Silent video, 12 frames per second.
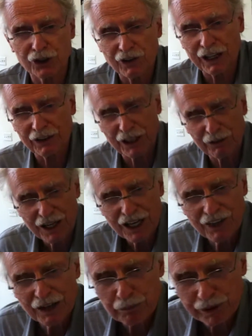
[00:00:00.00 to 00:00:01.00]

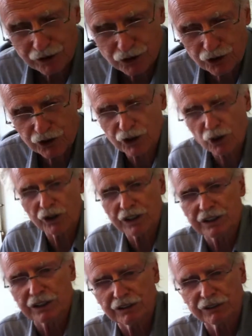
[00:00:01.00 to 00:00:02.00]
that picture you're
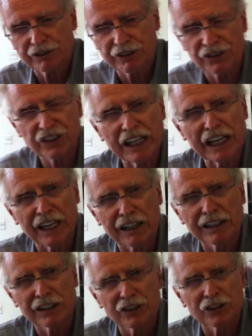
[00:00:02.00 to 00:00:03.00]
going to
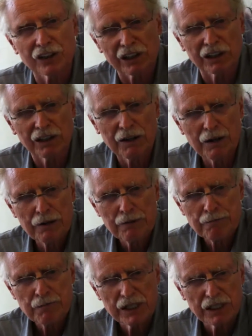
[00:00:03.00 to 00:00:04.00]
scan is a
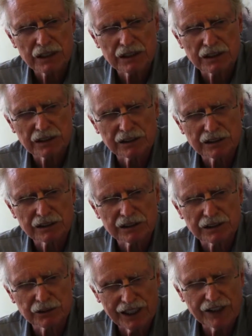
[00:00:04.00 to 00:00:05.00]

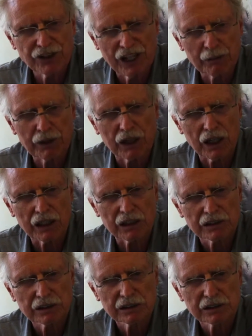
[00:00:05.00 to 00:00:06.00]
Trans Am
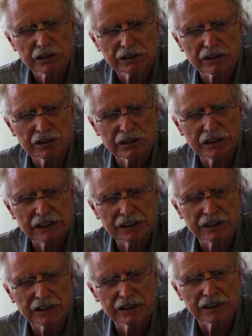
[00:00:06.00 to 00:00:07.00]
car that
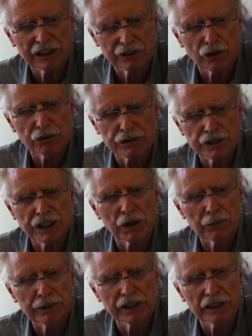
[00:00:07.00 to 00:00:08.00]
I drove for
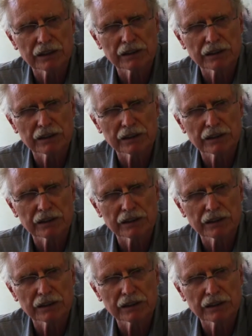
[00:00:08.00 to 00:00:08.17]
Shelby.